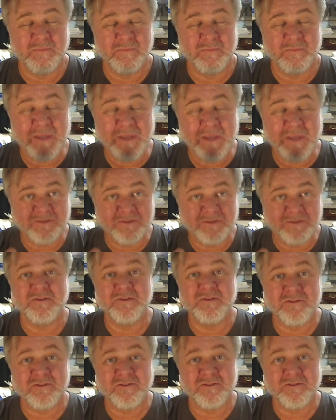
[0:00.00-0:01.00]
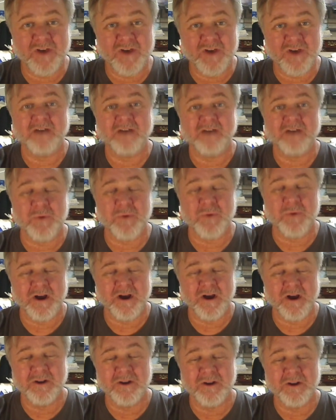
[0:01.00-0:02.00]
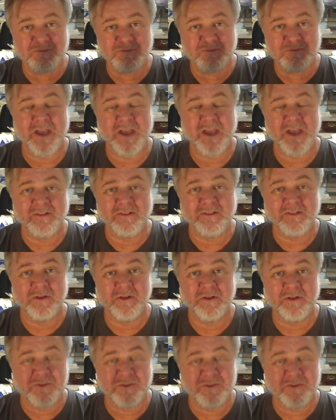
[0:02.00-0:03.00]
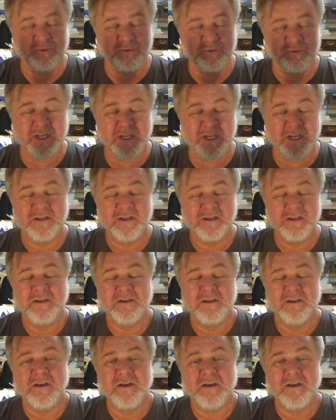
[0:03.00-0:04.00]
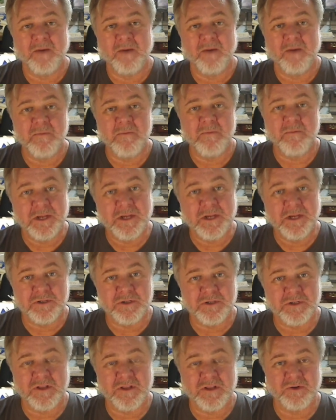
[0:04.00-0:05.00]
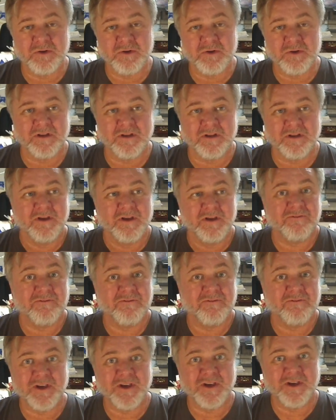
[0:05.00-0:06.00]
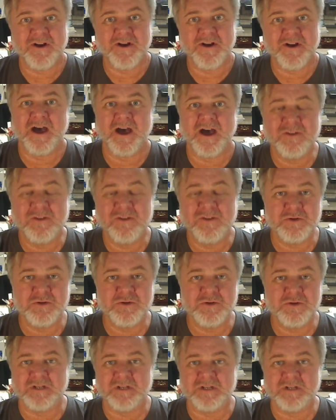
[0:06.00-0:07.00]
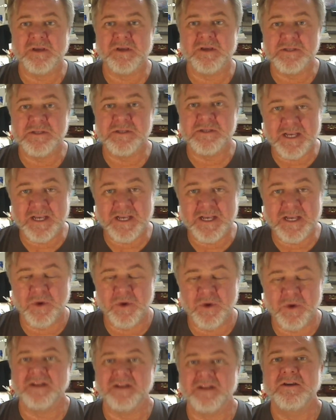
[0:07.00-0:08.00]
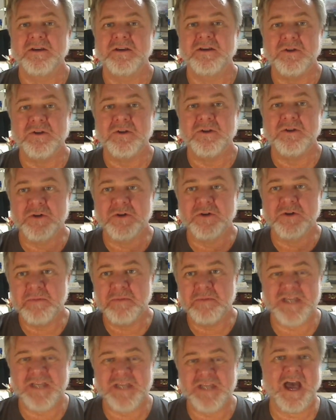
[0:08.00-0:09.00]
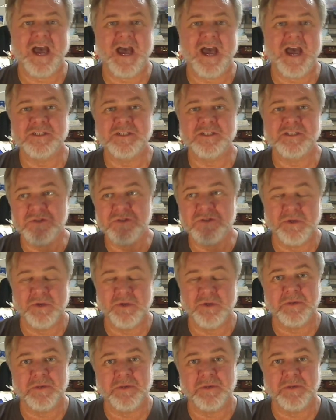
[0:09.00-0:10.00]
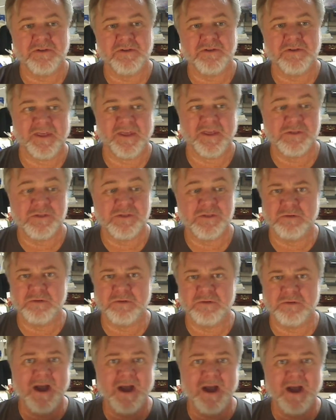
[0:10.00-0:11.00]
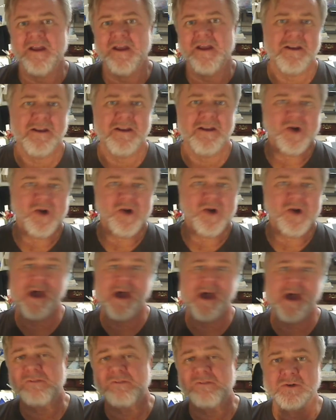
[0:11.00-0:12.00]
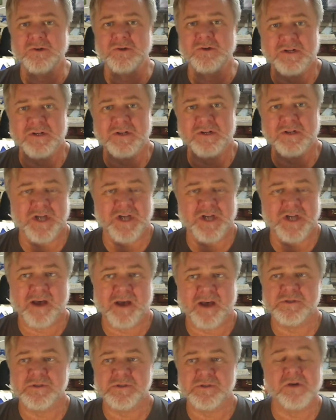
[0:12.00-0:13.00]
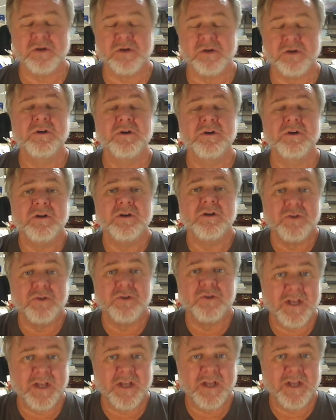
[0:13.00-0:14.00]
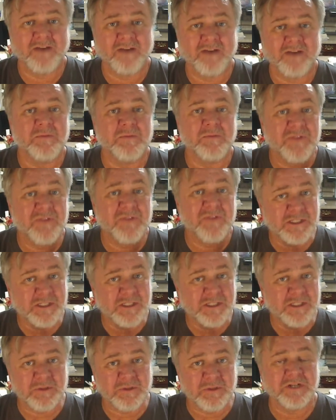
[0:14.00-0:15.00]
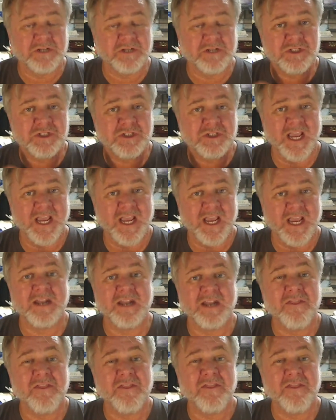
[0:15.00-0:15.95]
given you this software. You have to download it. It's free. I want to make sure that you can figure it out and use it, because guess what? You're going to be tasked with doing a bunch of things that you might not know how to do in a job. So you're going to have to be flexible and understand and